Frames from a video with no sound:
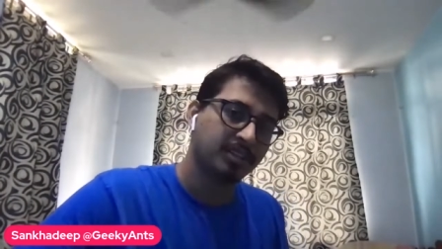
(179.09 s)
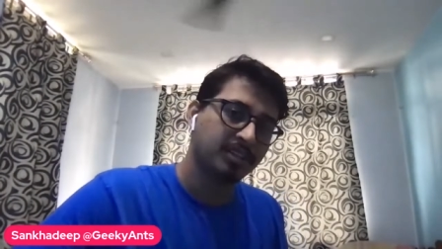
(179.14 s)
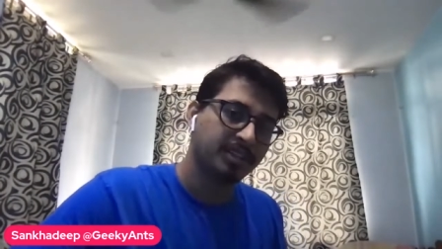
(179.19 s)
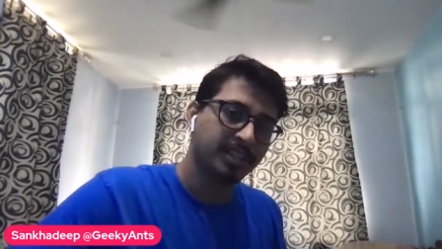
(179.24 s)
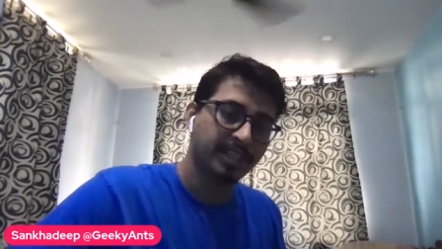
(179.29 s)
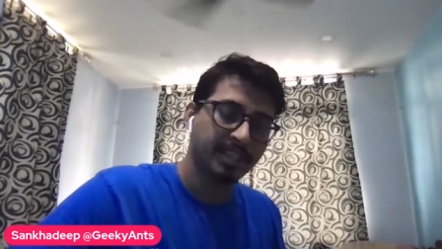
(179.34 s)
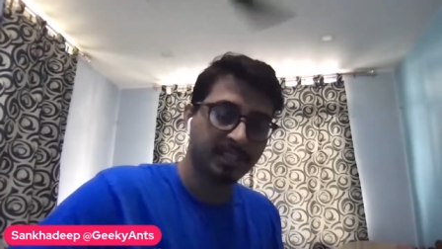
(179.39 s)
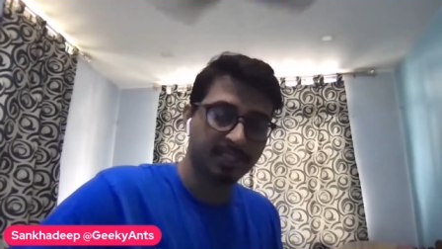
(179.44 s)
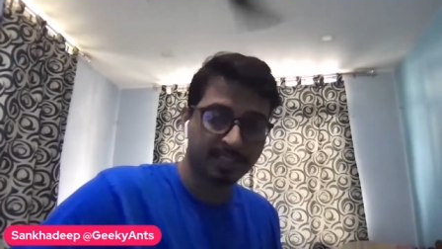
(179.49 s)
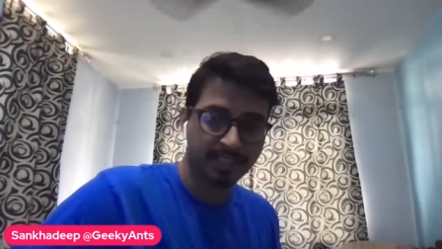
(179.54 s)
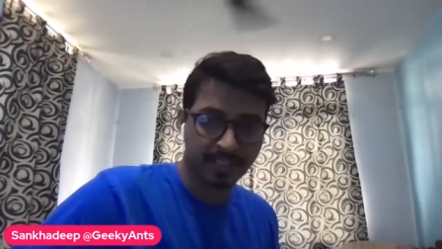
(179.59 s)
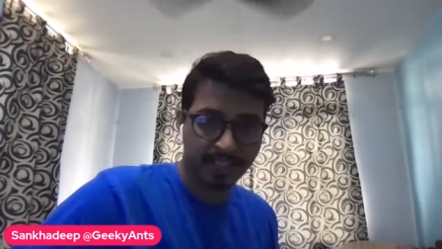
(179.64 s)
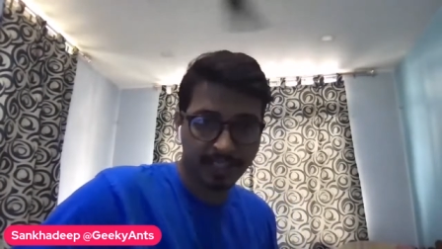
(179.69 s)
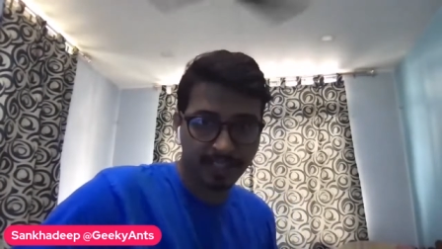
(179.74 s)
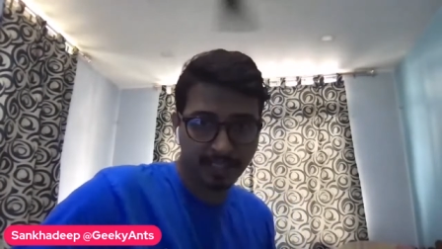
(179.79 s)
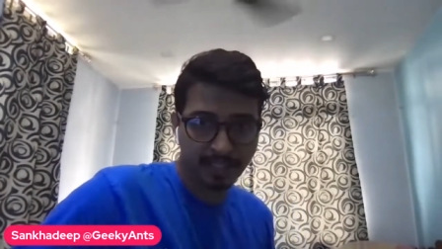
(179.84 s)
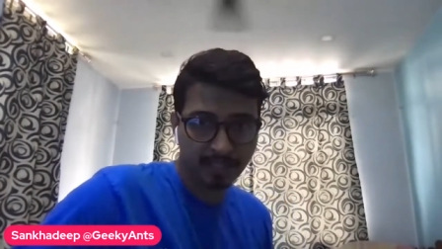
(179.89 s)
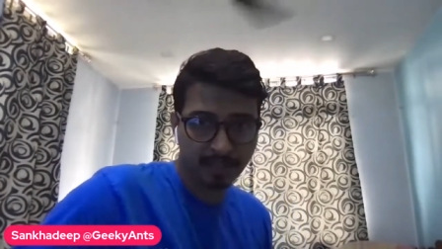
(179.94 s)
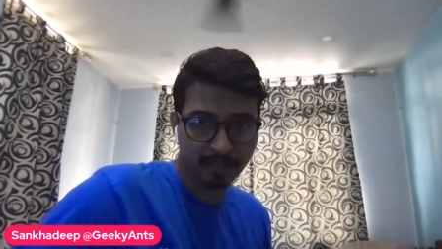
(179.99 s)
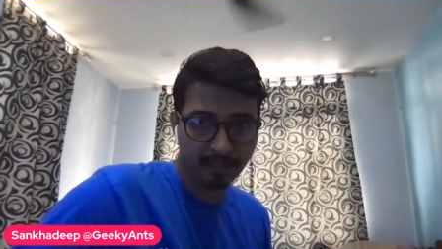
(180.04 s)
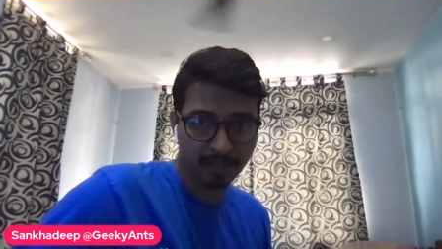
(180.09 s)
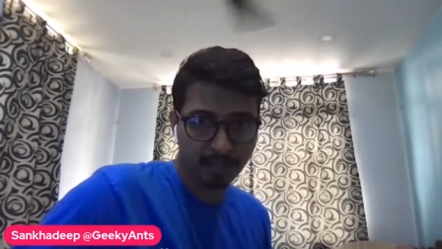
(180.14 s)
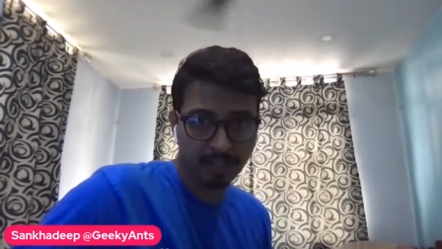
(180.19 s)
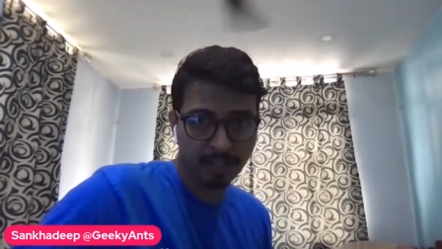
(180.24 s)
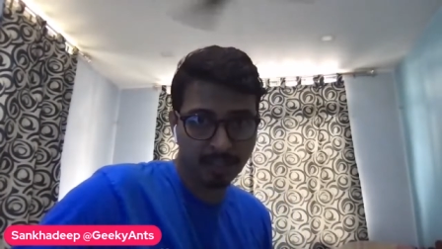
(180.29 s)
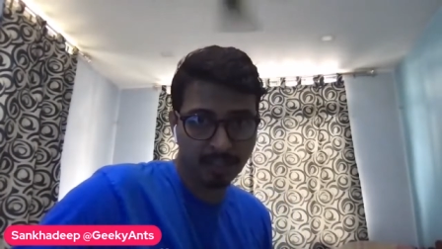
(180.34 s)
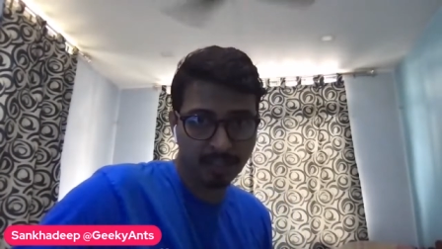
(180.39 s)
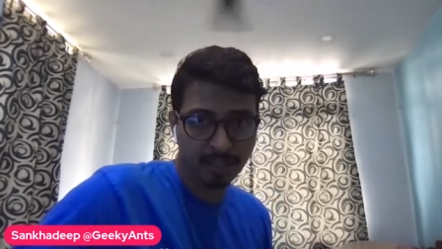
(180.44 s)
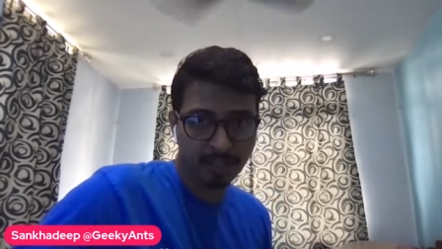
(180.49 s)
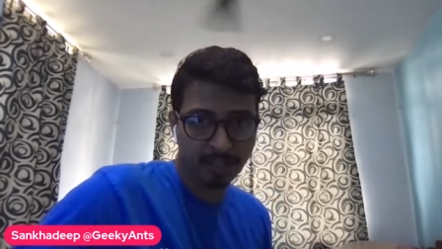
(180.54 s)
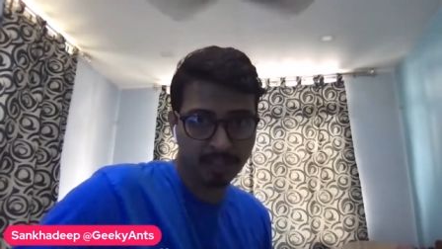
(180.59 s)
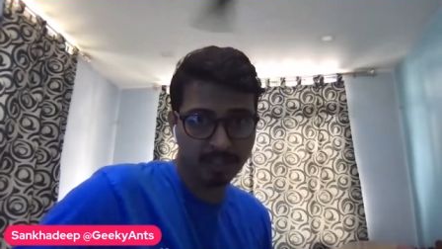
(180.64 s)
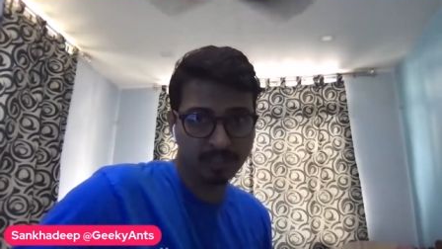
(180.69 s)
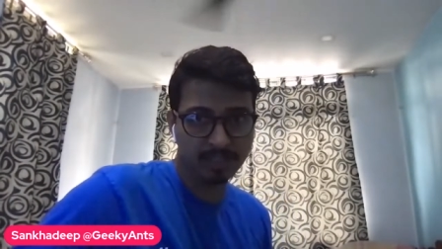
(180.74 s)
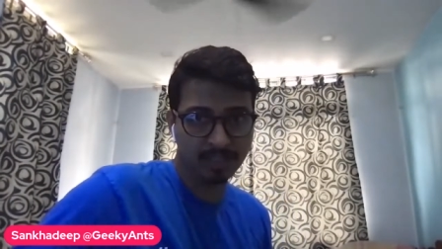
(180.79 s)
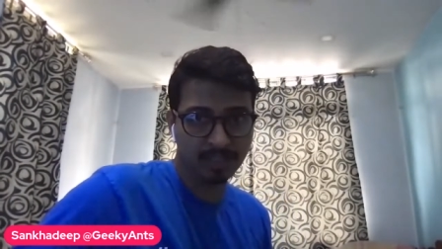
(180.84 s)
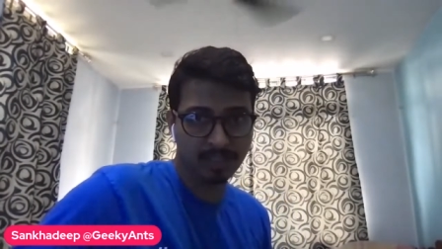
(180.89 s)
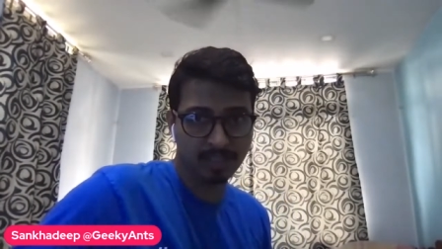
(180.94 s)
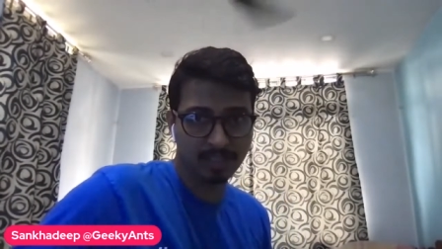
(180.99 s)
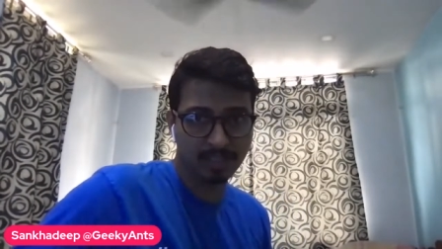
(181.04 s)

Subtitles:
sync state. What it does